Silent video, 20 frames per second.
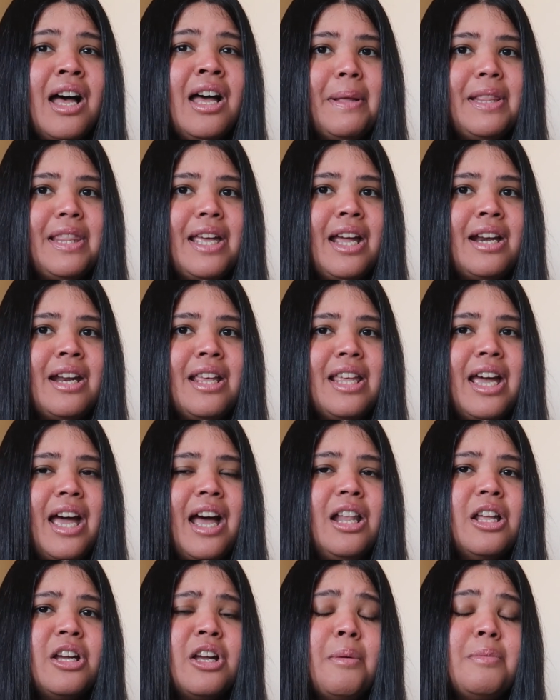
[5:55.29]
but then the
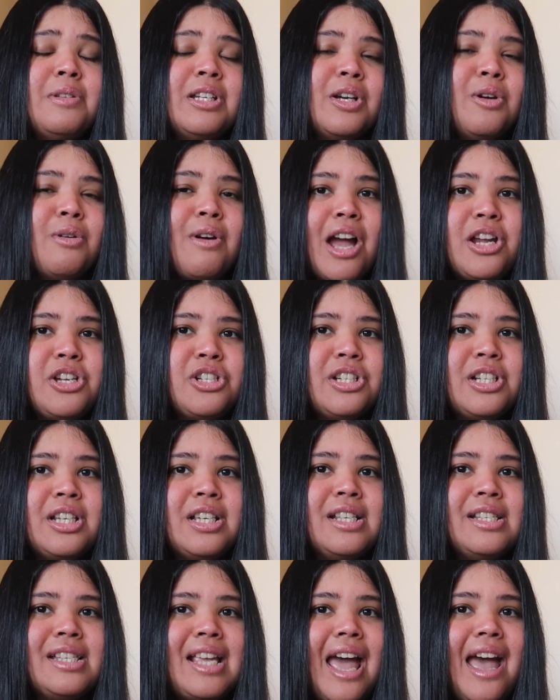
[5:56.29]
helicopter
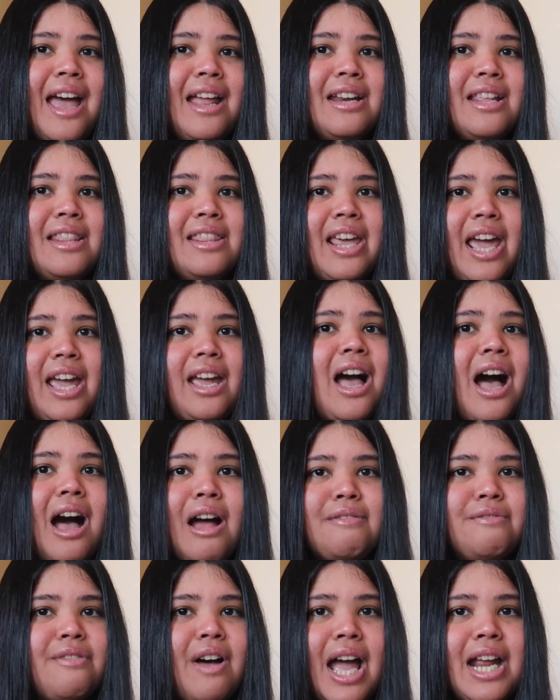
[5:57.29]
crashes and they
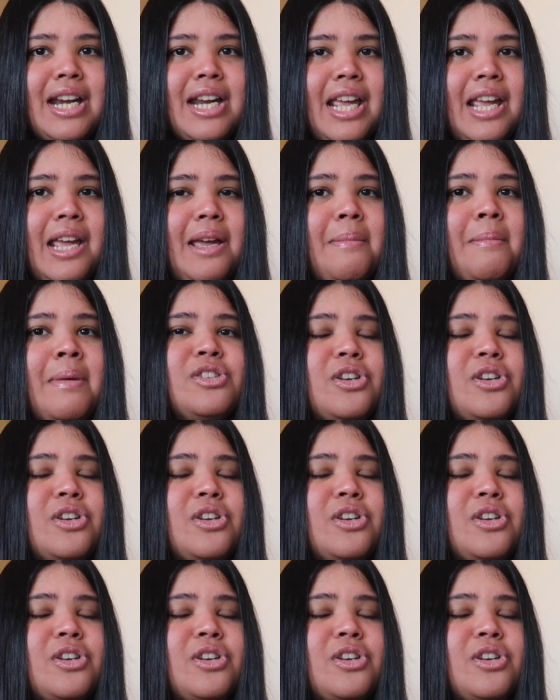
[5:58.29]
can't find him.